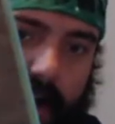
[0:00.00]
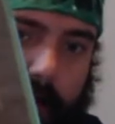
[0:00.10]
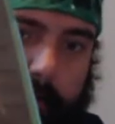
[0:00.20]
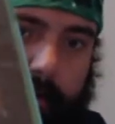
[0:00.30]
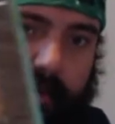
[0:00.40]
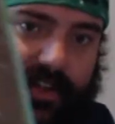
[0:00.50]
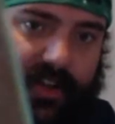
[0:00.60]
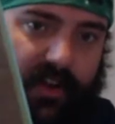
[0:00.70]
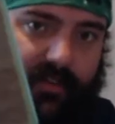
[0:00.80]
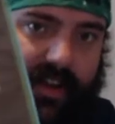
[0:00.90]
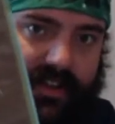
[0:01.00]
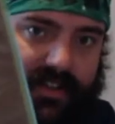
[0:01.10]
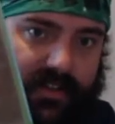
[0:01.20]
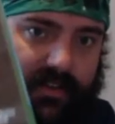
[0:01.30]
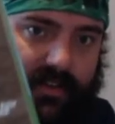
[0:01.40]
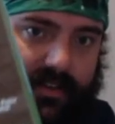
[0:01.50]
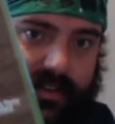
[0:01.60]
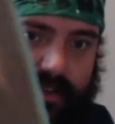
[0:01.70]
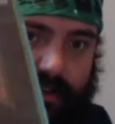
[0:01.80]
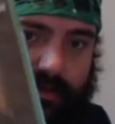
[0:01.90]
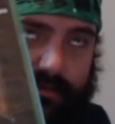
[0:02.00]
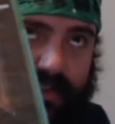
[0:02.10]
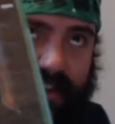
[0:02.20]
up on my shelf next to the Doom